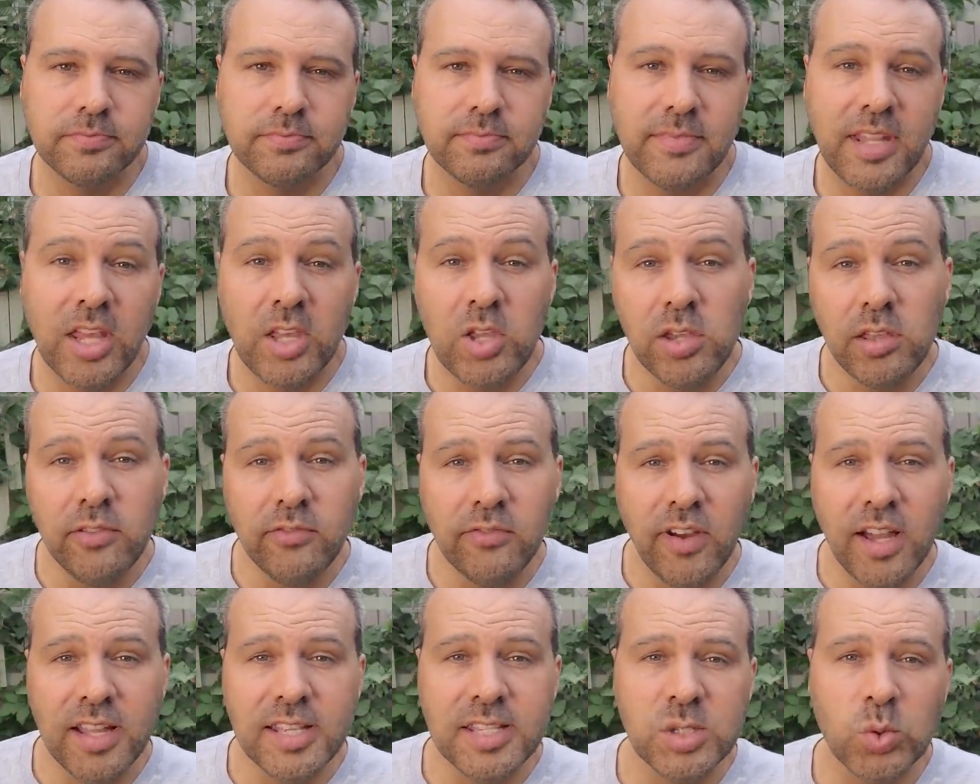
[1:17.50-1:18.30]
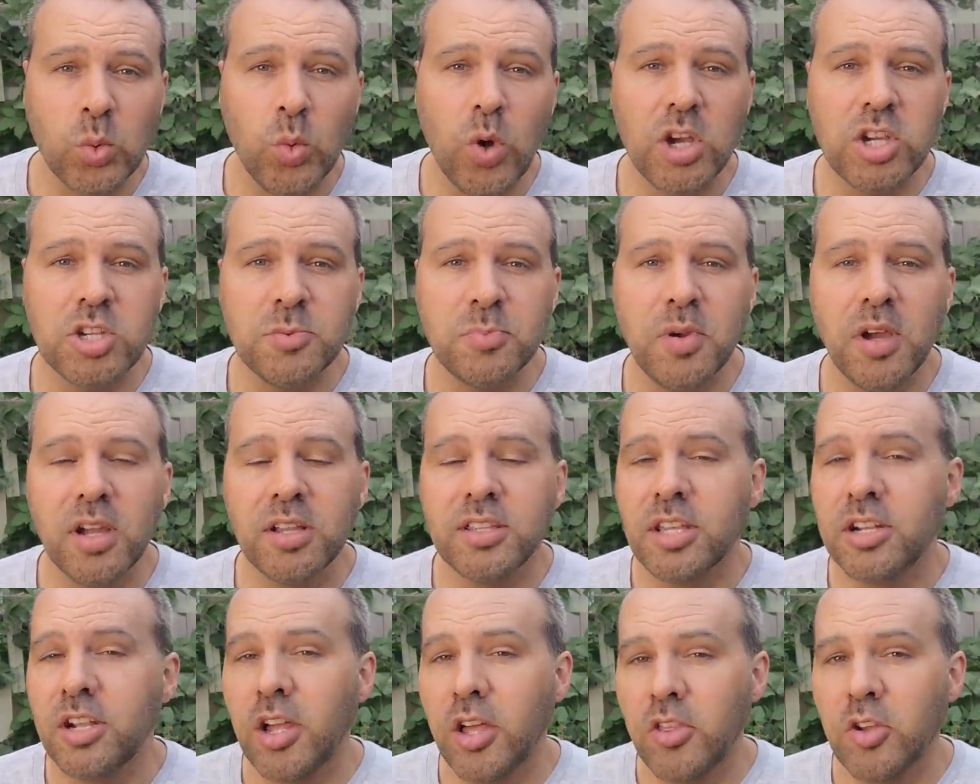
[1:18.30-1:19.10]
Now you can find squash
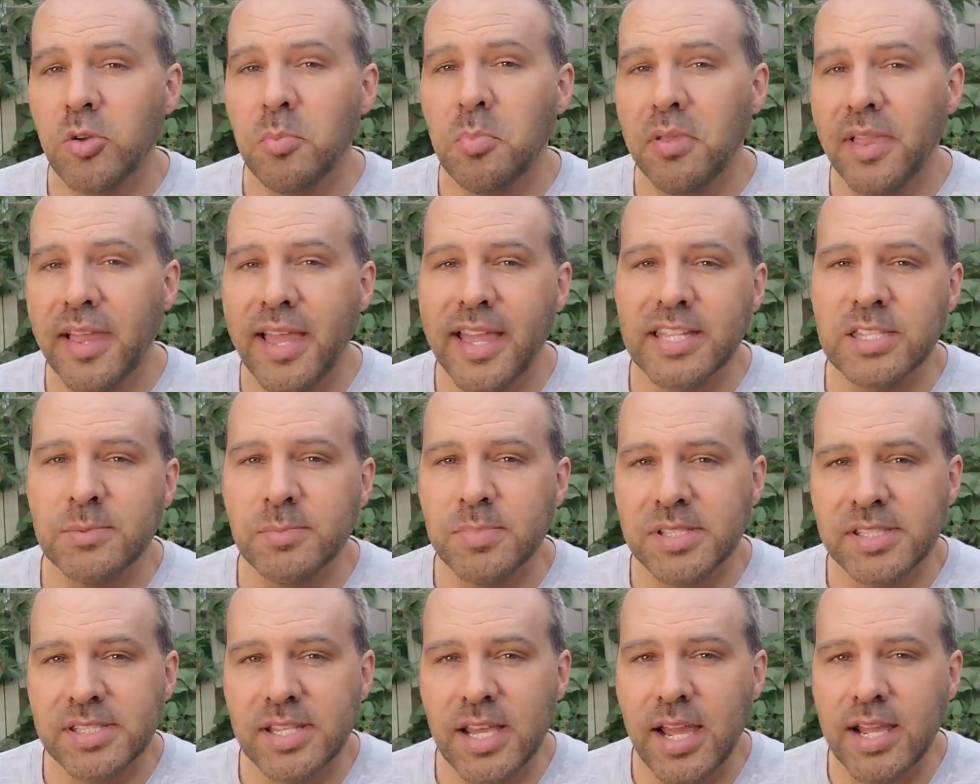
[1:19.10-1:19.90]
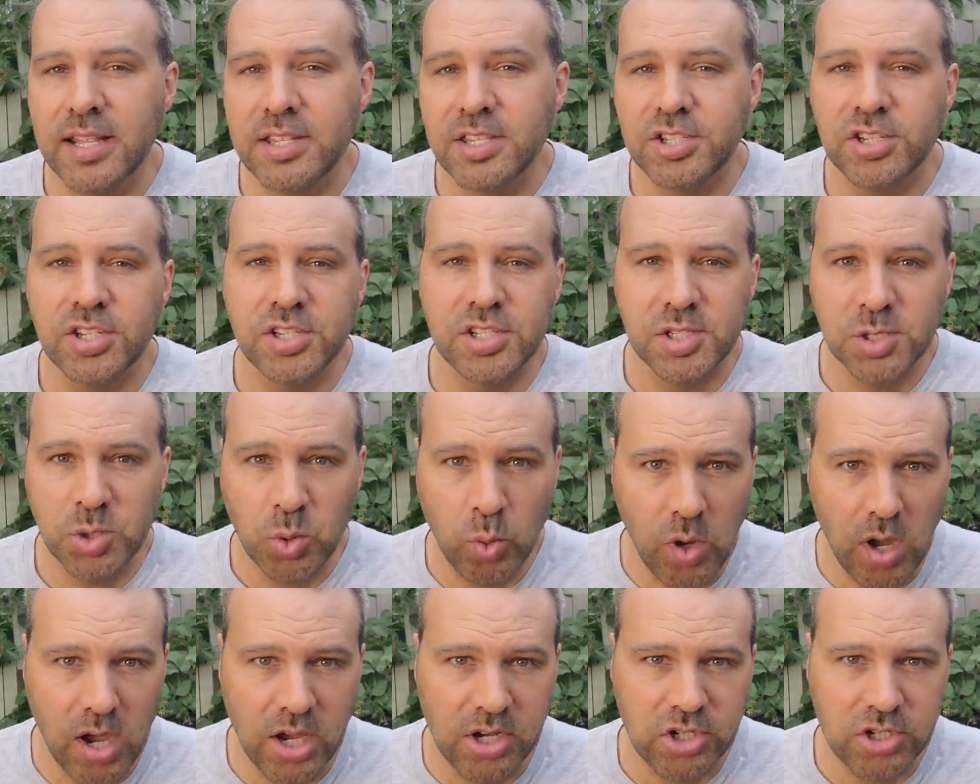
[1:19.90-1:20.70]
bugs on other plants besides just
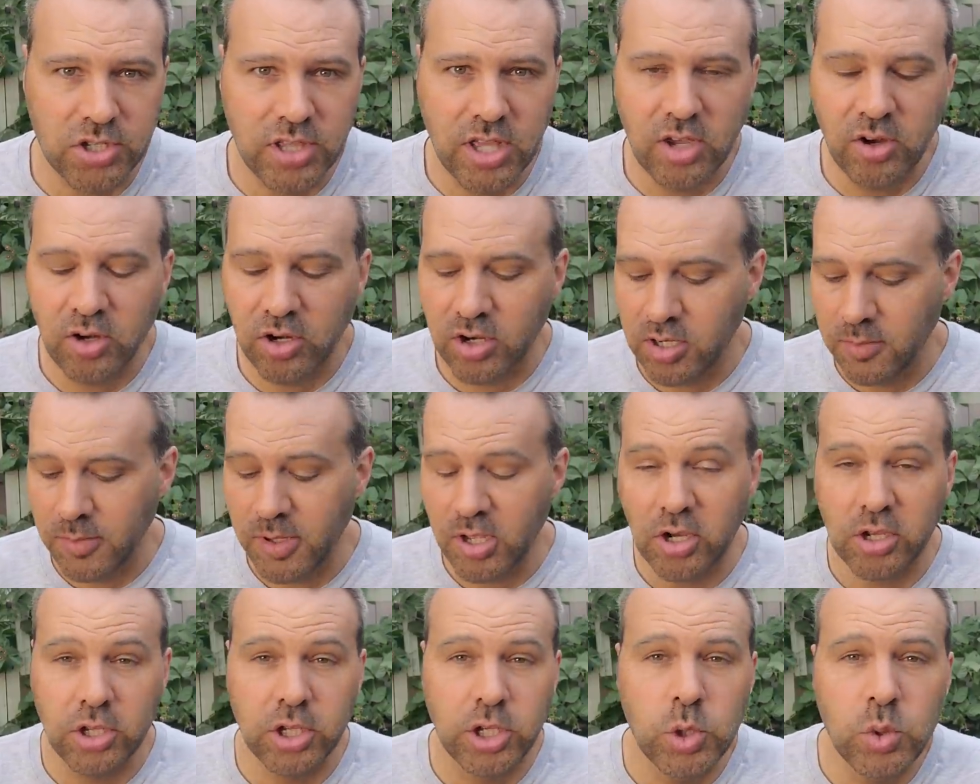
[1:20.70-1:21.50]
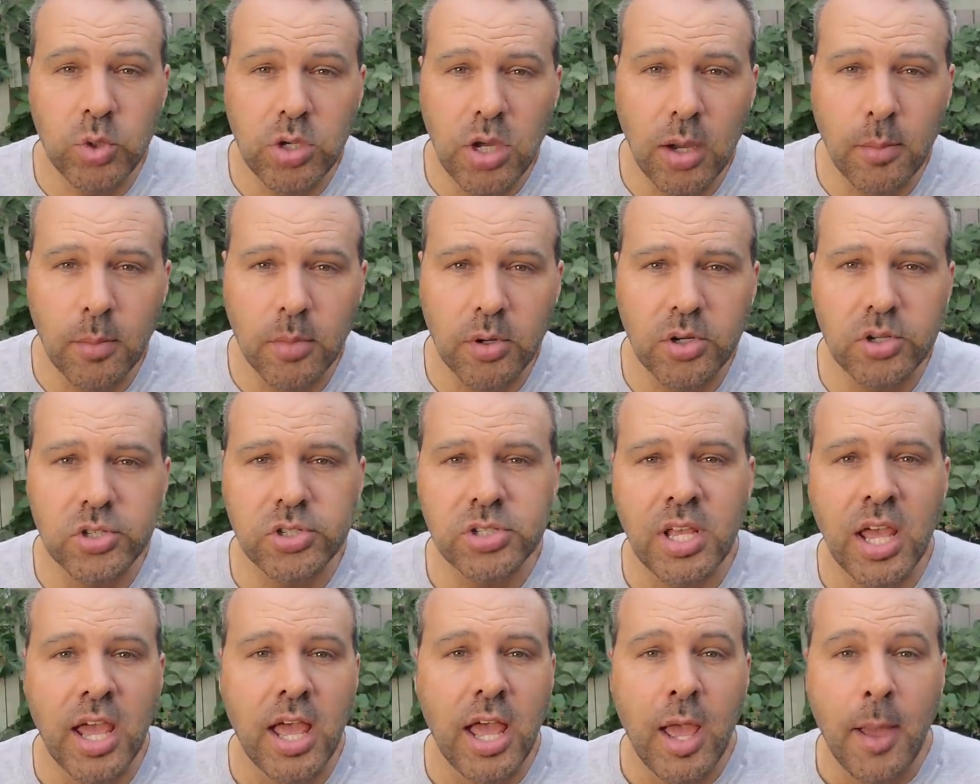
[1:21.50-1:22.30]
squash. They are going to be on
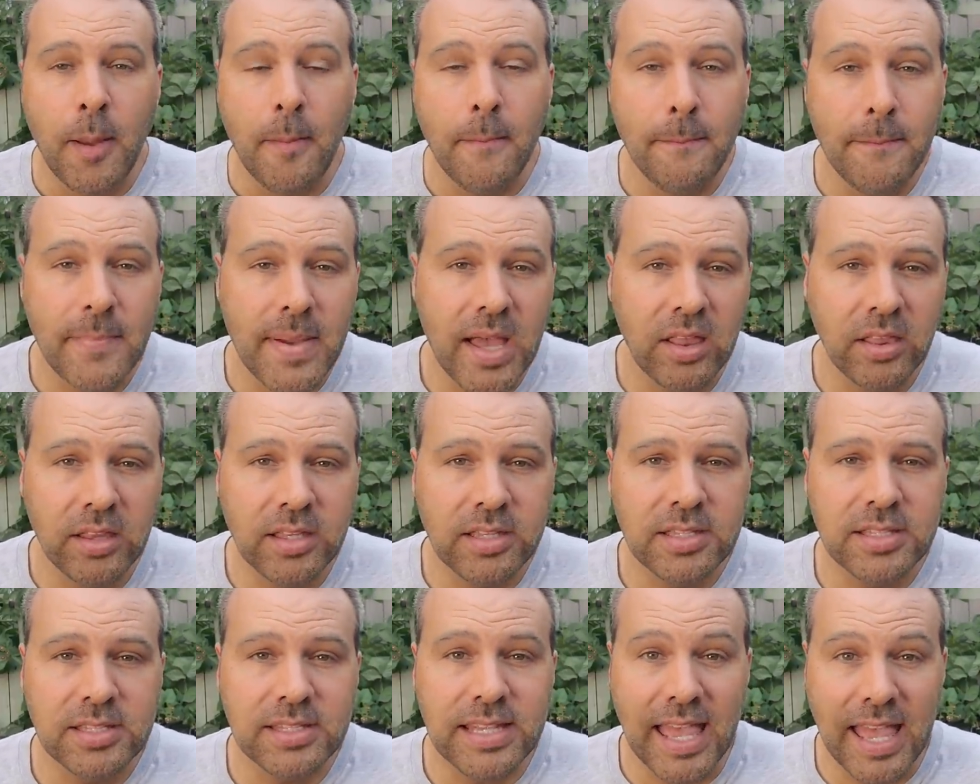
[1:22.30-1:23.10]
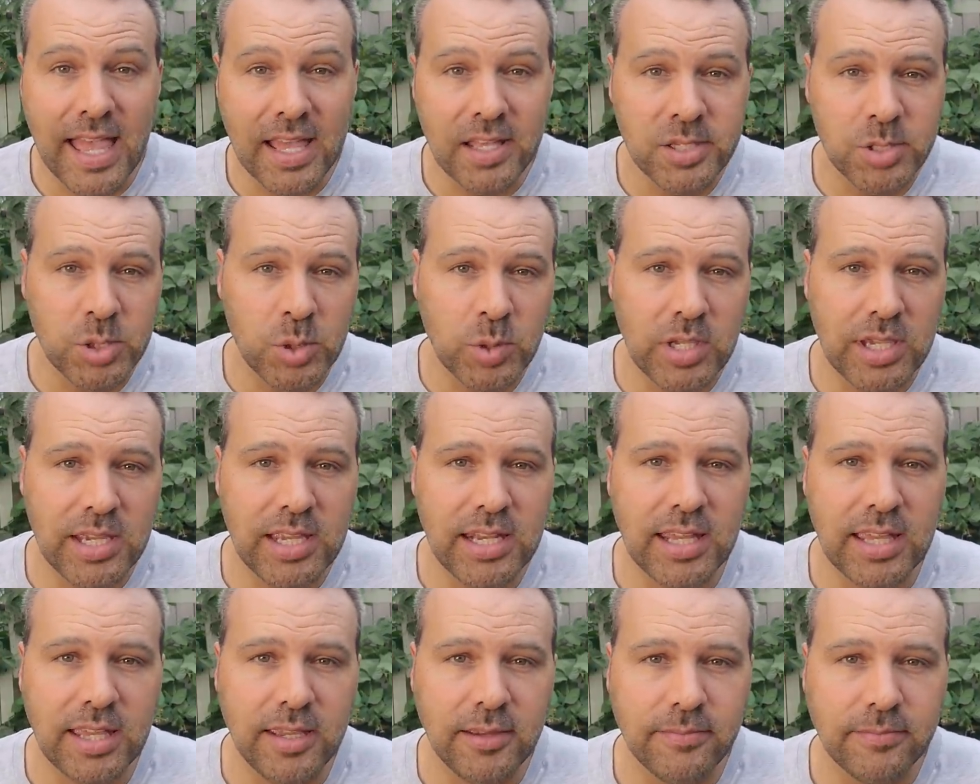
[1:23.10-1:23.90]
cucumbers, melons, and
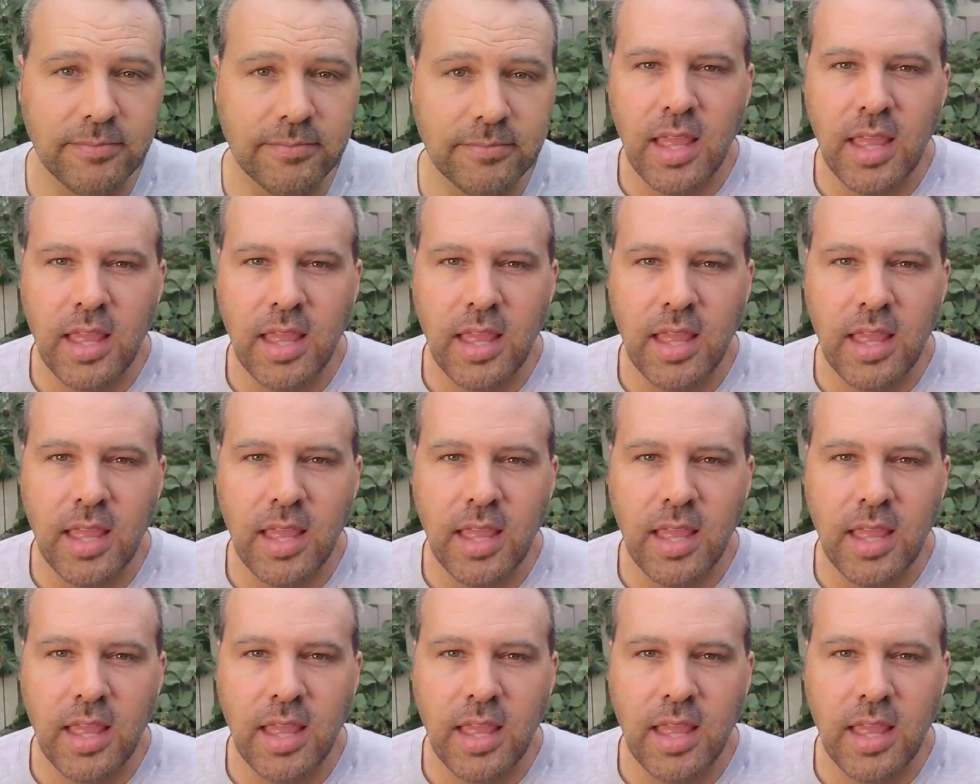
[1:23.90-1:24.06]
zucchini.